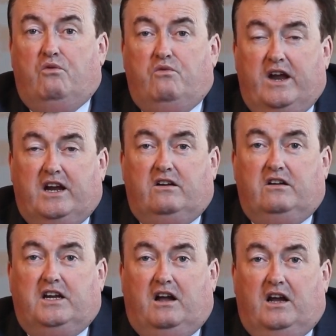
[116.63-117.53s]

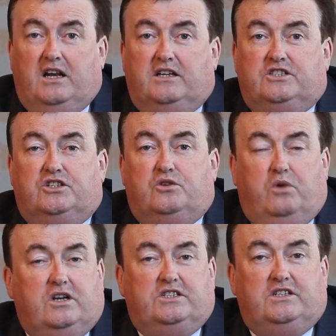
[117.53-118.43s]
regularly highlight the
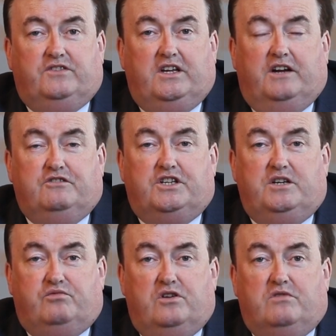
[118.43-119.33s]
quality of the Irish
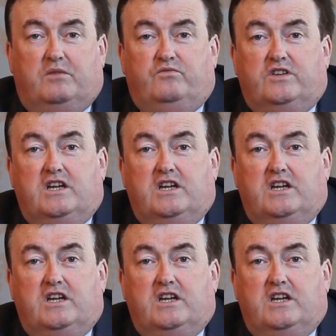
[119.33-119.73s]
Aid programme,